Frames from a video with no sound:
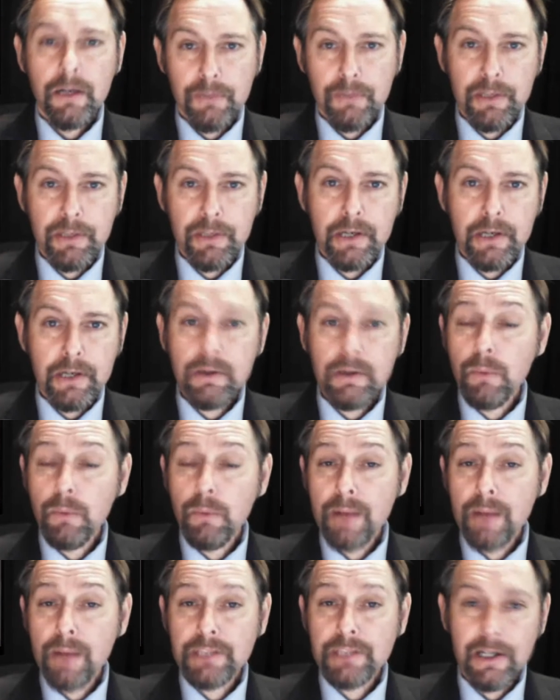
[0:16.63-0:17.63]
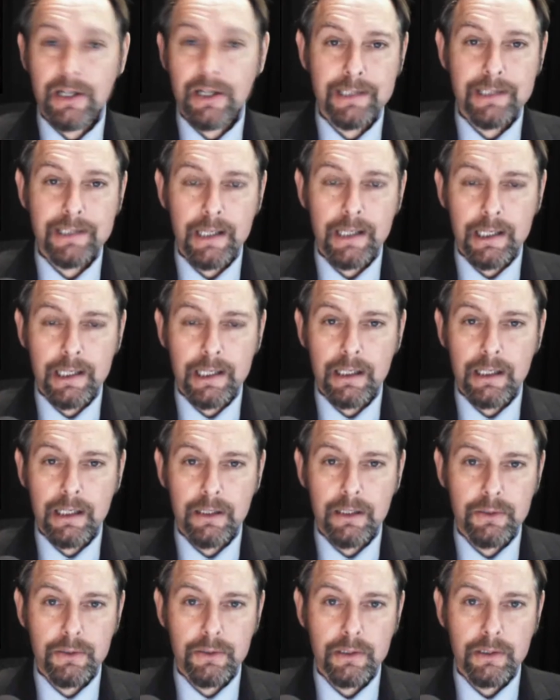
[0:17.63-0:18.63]
from ThEUnit website
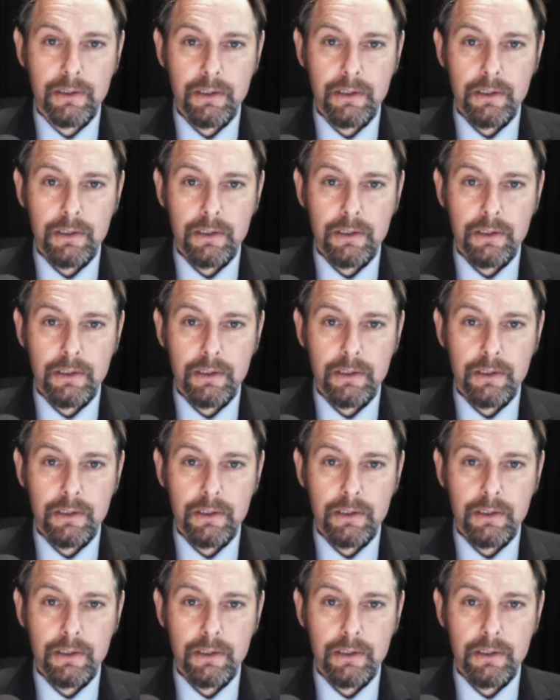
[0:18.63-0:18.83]
include: